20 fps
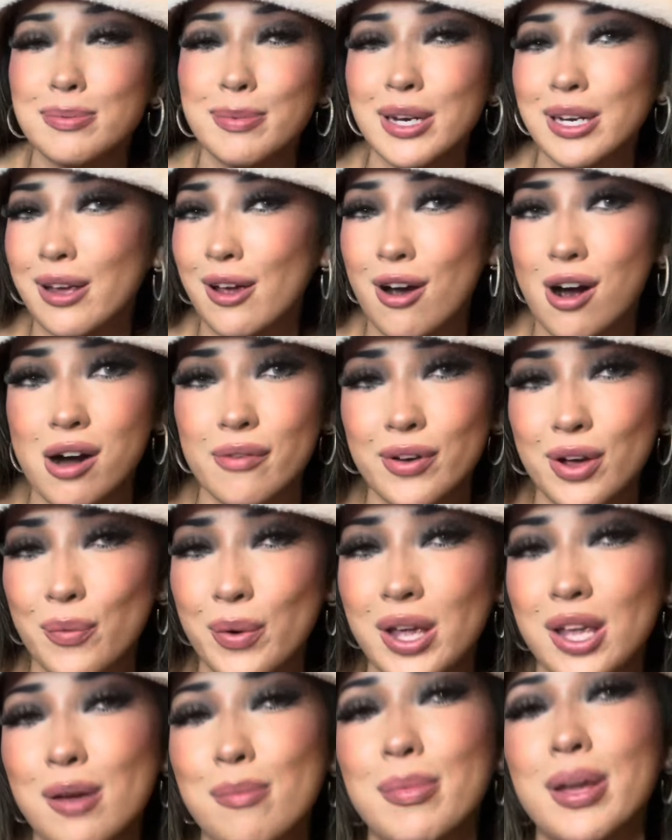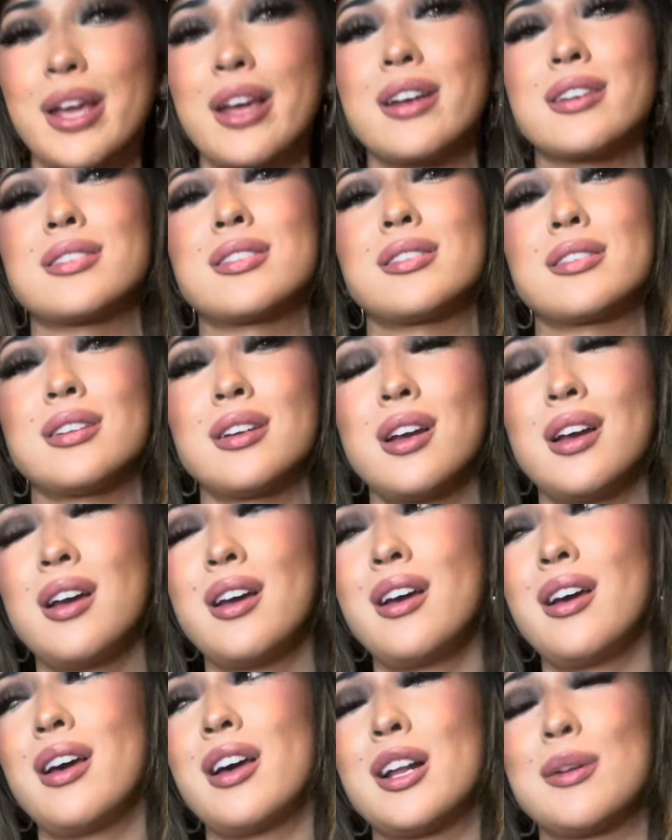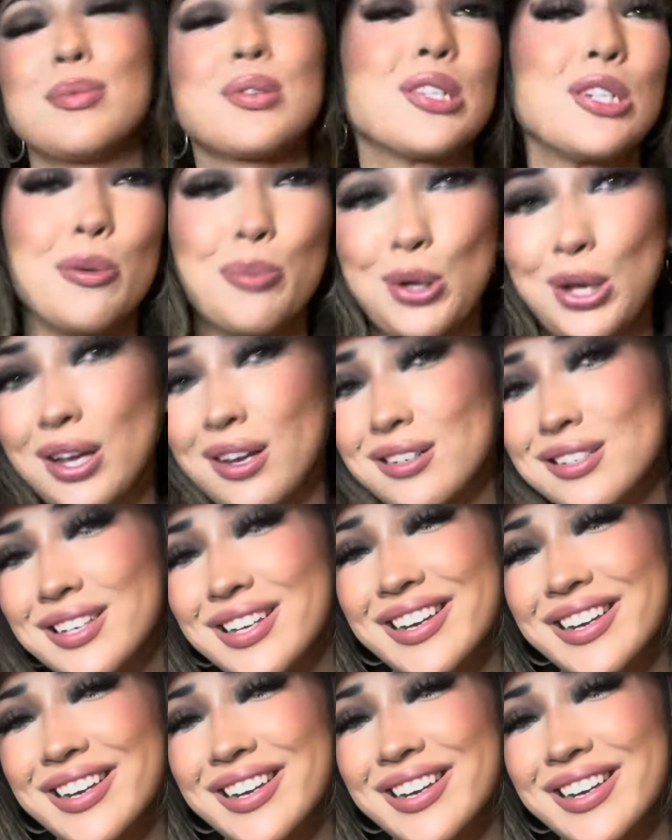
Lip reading: my day off. I wake and baked, and I'm still baked.